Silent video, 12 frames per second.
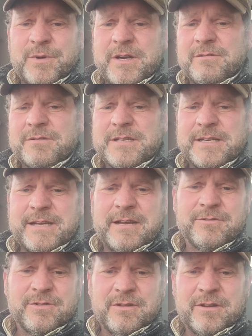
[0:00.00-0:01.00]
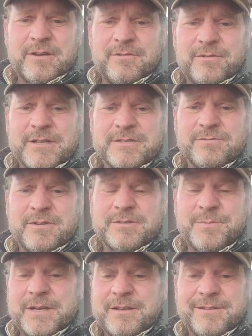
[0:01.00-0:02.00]
we don't send out to a lot of the restaurants
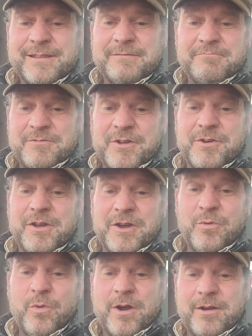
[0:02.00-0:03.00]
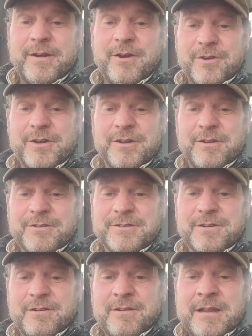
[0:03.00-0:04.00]
because they're not aware of how good
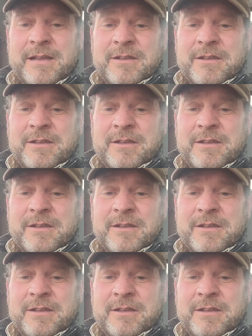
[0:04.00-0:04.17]
ours are.